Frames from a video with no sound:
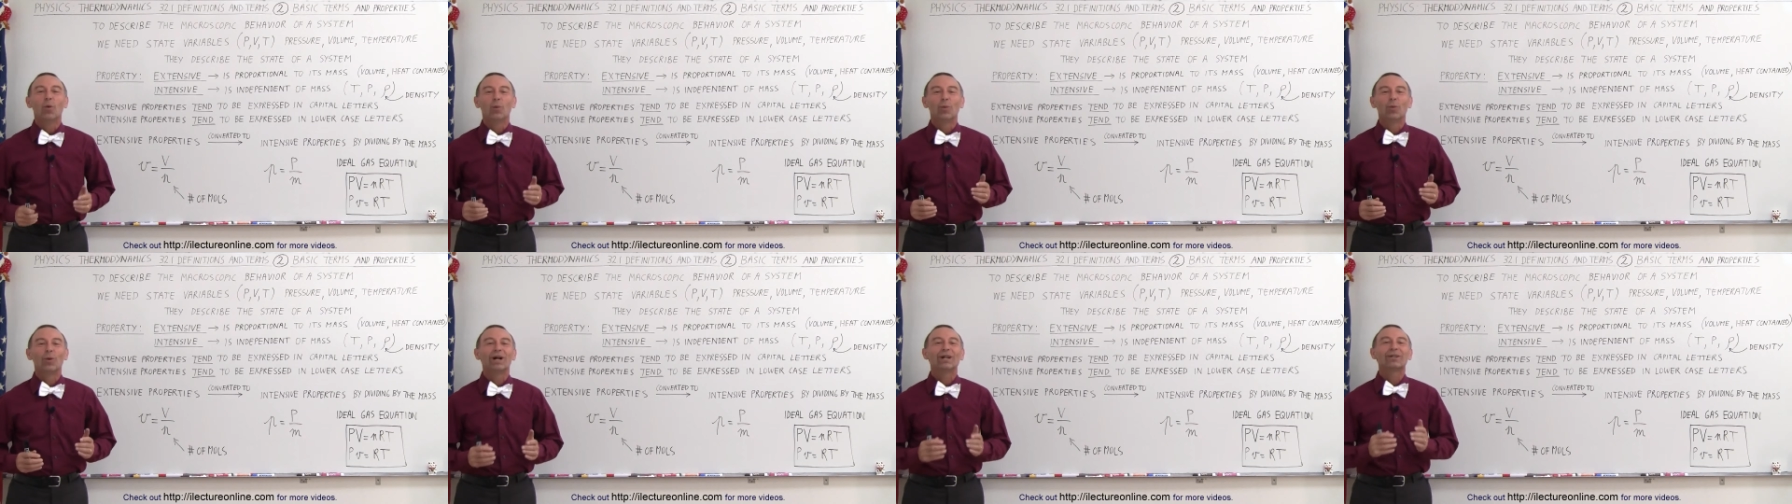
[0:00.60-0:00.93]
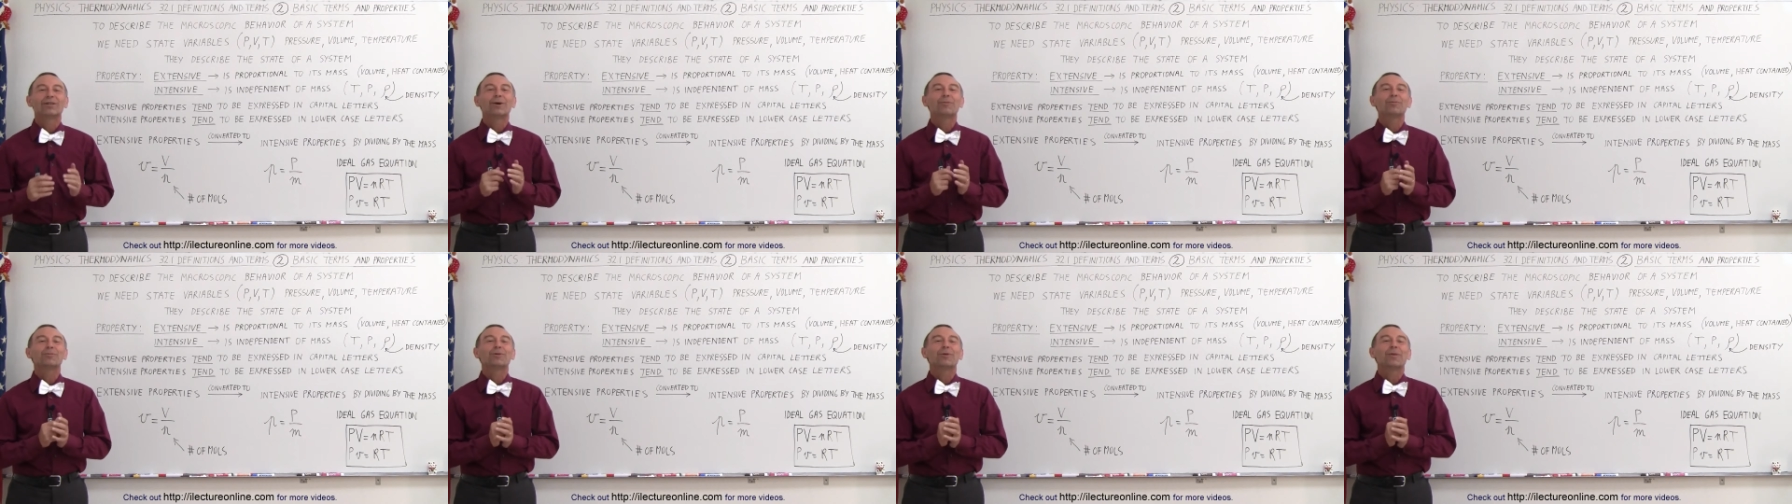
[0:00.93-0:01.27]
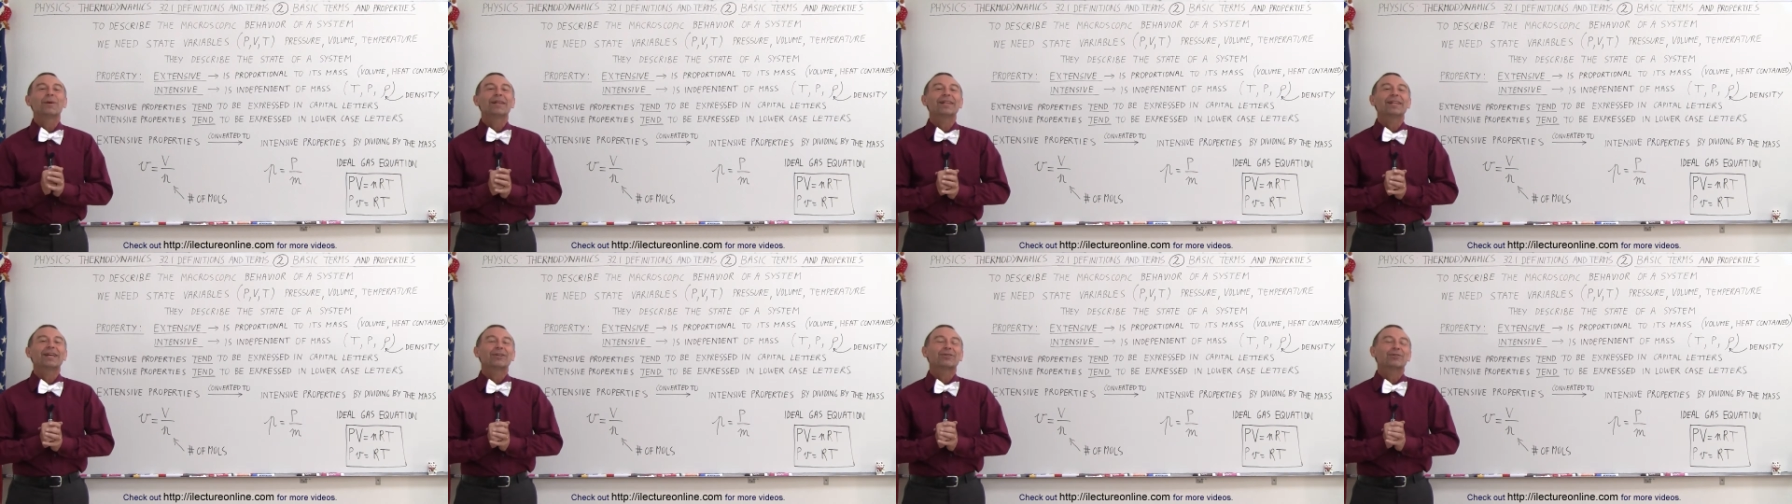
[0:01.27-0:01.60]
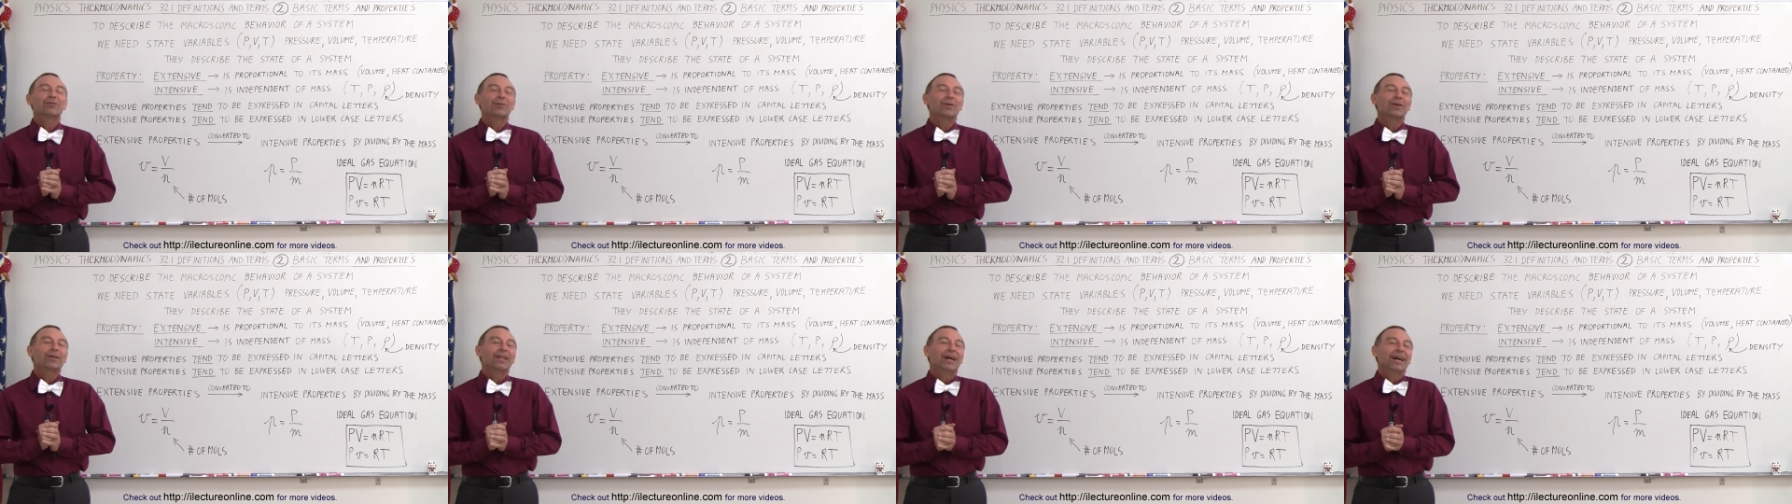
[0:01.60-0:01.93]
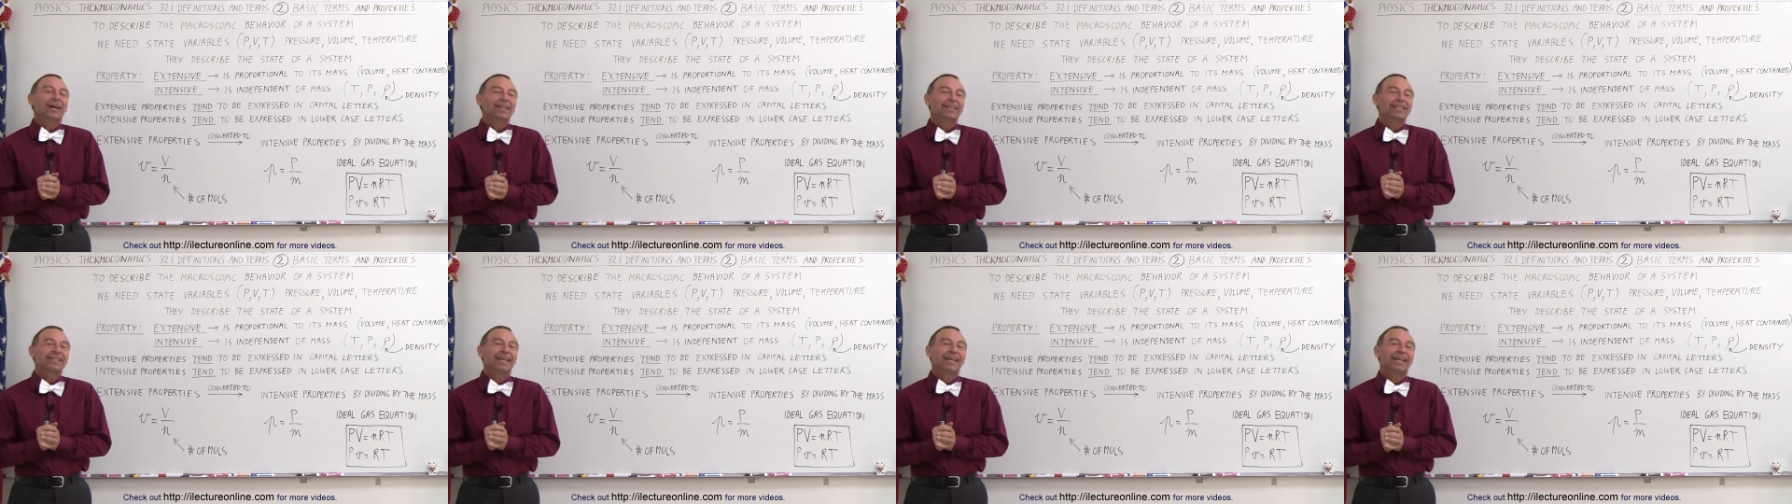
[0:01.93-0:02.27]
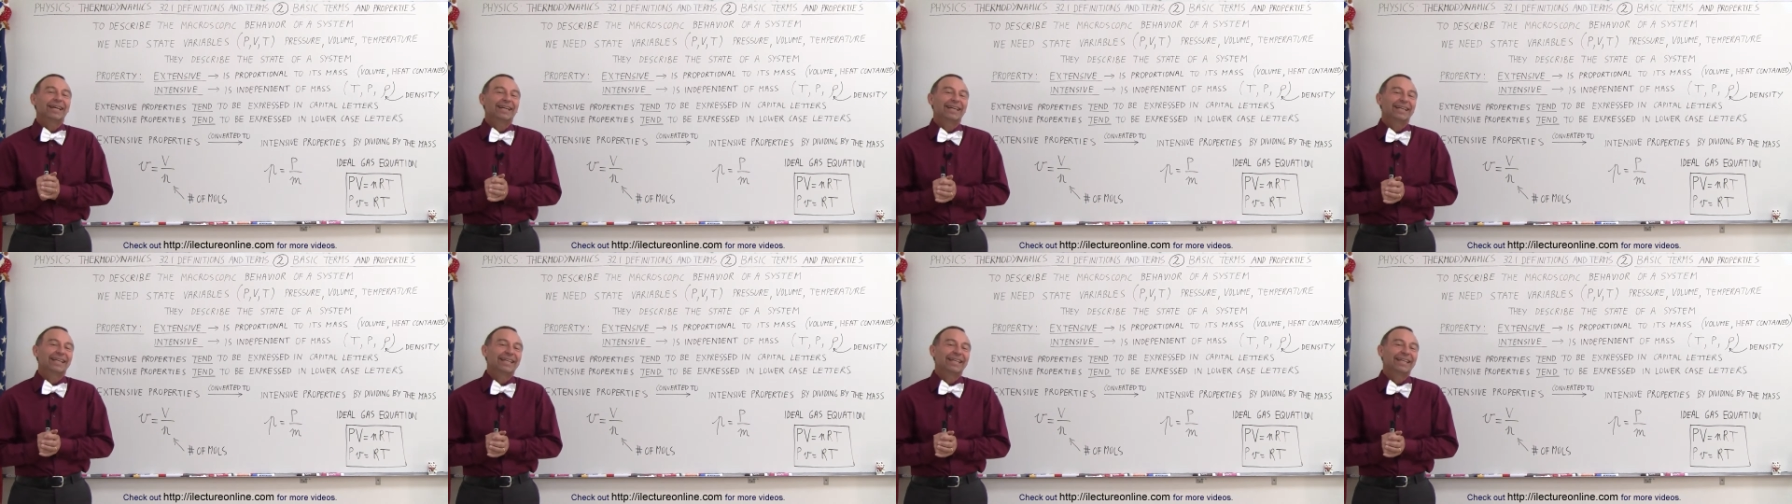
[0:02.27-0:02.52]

Welcome to Electroline.